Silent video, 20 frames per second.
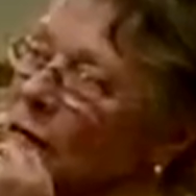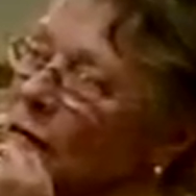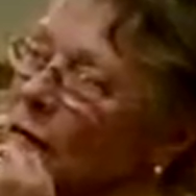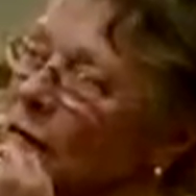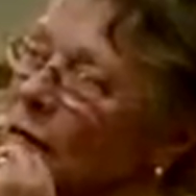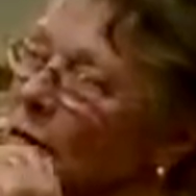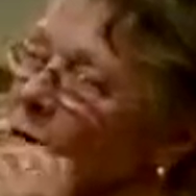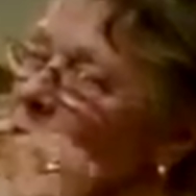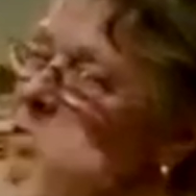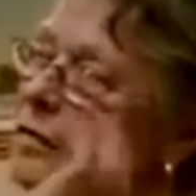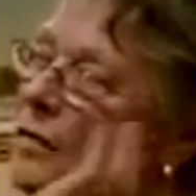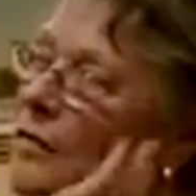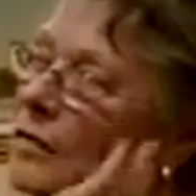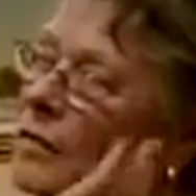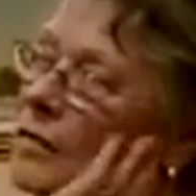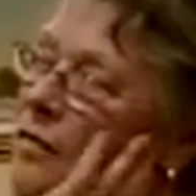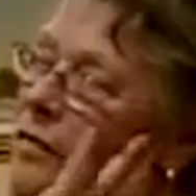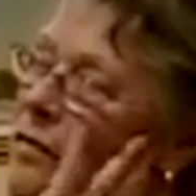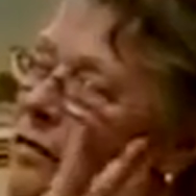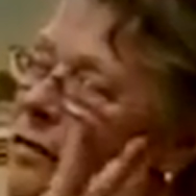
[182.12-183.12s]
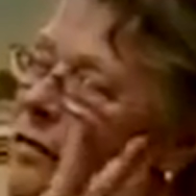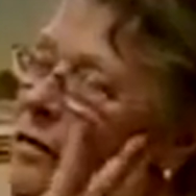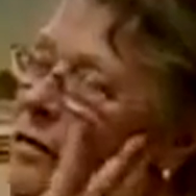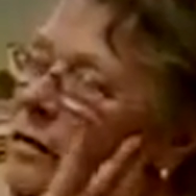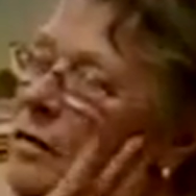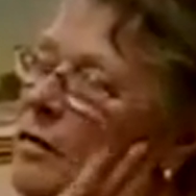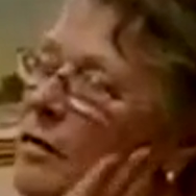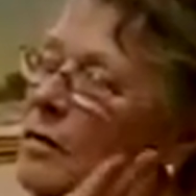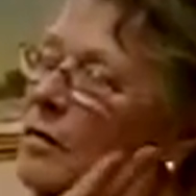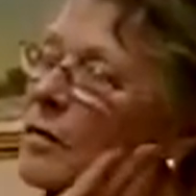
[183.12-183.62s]

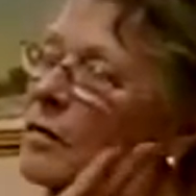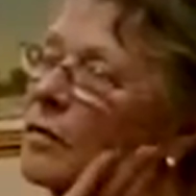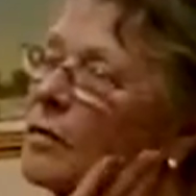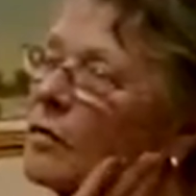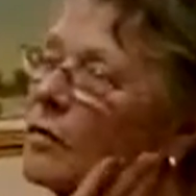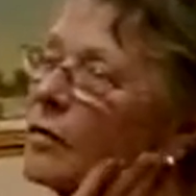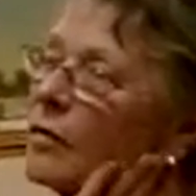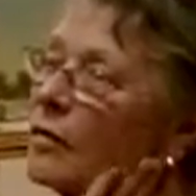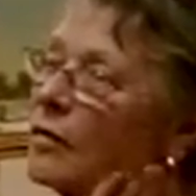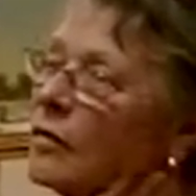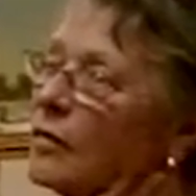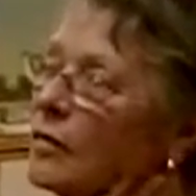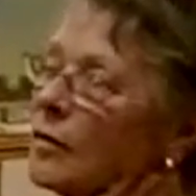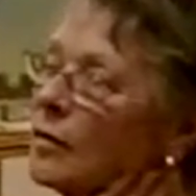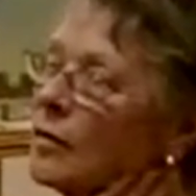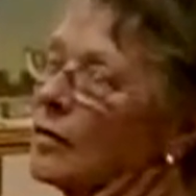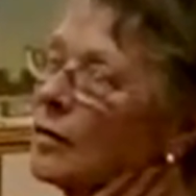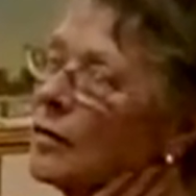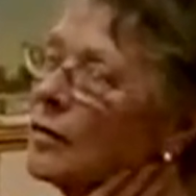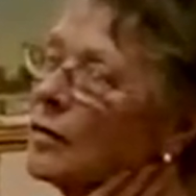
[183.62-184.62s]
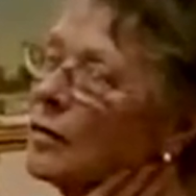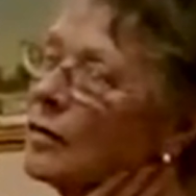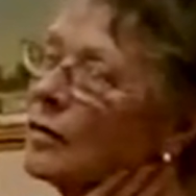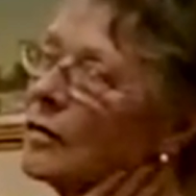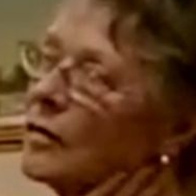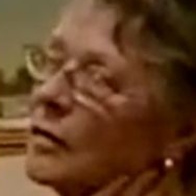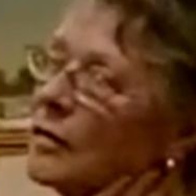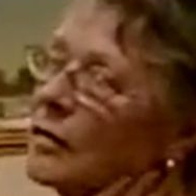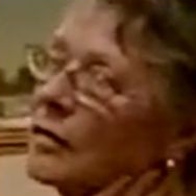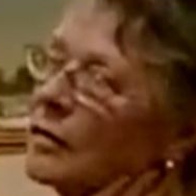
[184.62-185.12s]

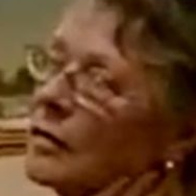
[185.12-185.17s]
No words are spoken by the person on screen.